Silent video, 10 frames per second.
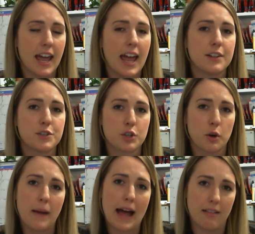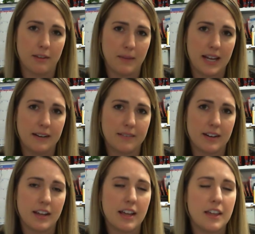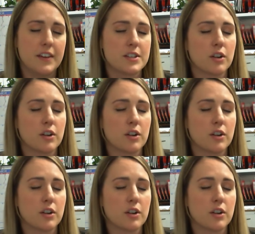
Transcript: and scopolamine. These are